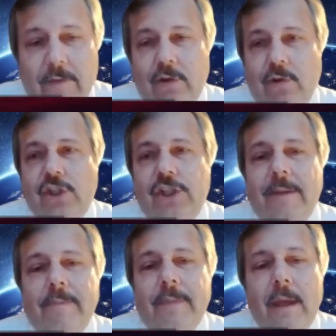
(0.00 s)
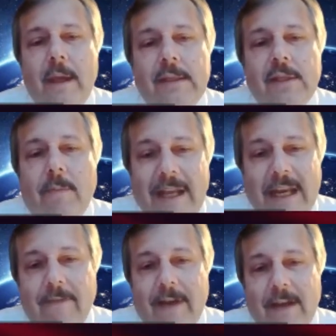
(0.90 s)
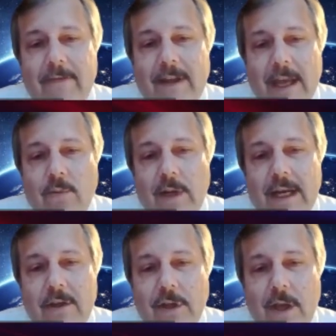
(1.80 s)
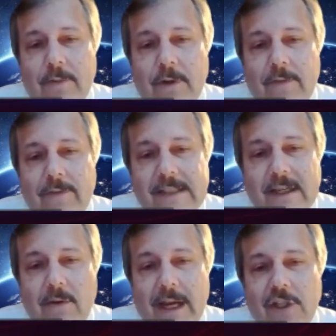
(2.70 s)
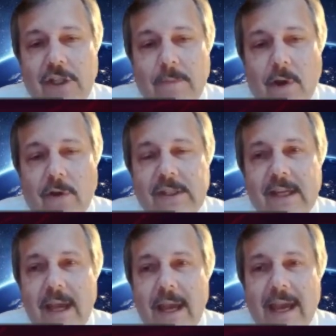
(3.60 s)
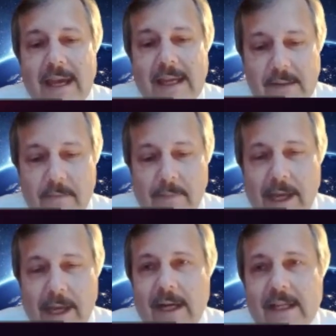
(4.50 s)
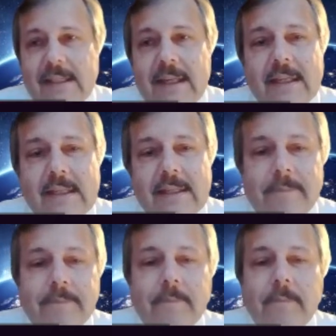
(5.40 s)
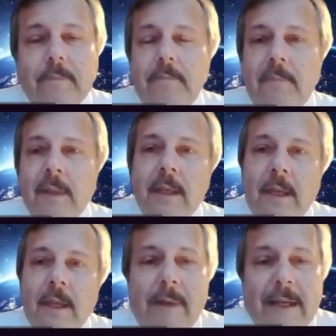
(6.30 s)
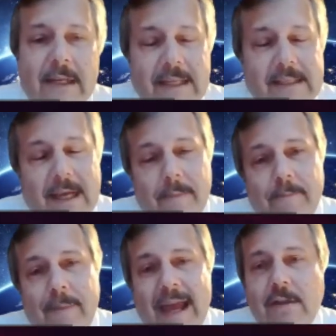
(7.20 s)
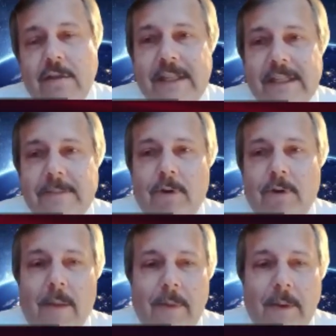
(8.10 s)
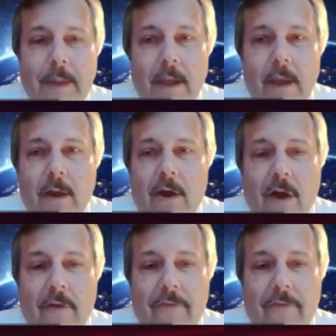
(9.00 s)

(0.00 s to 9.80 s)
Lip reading: regime. So meaning that we can really interpret these zero energy modes as Majorana states. But let's come back to this problem of